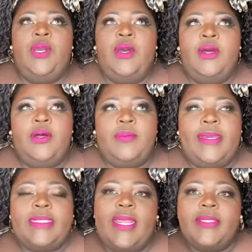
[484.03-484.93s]
I
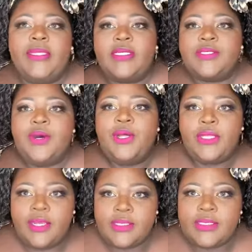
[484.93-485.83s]
like that I saw a
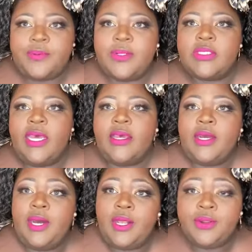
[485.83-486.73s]
lot of different
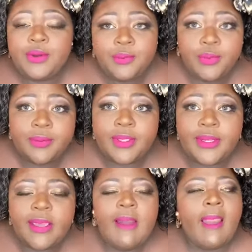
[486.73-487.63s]
color of
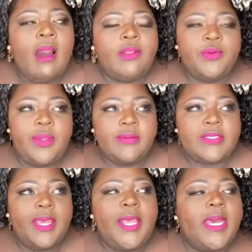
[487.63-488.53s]
women on the
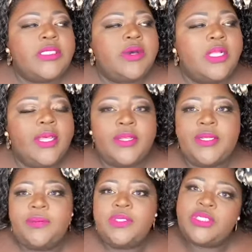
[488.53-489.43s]
website. I saw a lot of
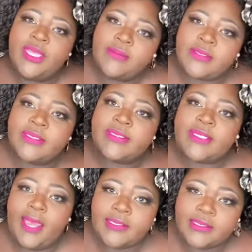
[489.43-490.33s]
different shapes and
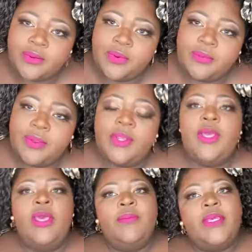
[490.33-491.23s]
sizes of women
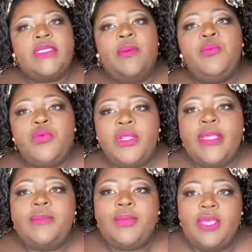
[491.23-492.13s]
because I'm really
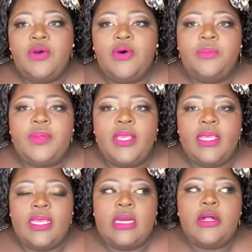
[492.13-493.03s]
big on being
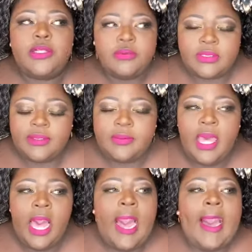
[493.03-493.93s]
inclusive.
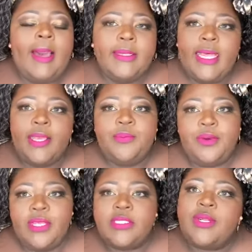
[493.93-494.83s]
I like
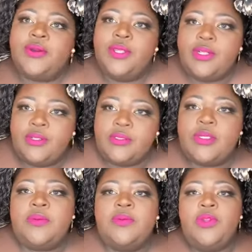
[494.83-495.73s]
brands that are
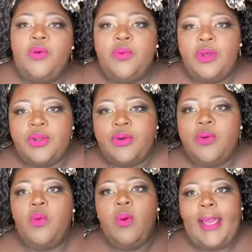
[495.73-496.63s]
inclusive. No wonder
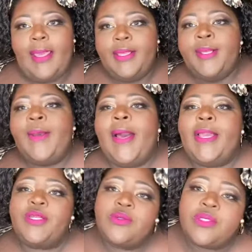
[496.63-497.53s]
why
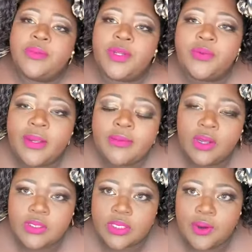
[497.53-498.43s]
I do so many Reb
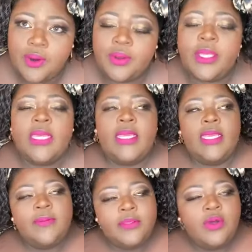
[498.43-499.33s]
Dolls haul.
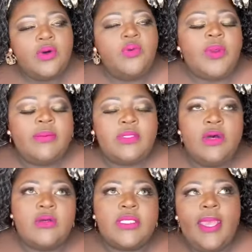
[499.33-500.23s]
Even though Reb
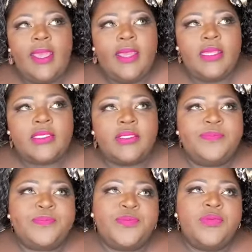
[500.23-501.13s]
Dolls
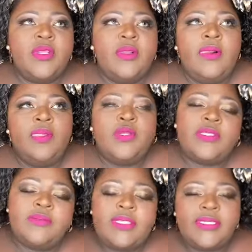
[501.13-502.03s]
there's
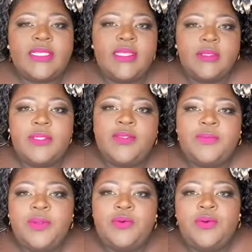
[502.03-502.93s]
some things that has
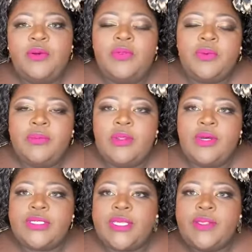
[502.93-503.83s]
been going on with Reb
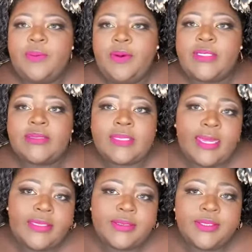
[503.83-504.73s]
Dolls as far as
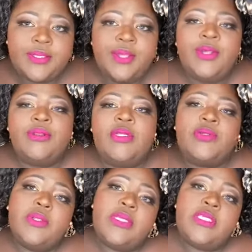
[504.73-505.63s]
sizing that
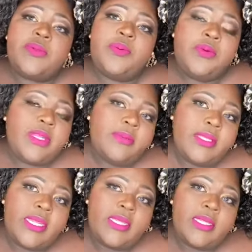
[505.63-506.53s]
has really disappointed
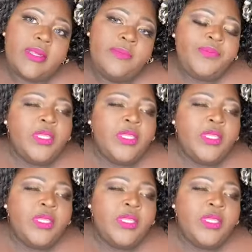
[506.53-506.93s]
me lately.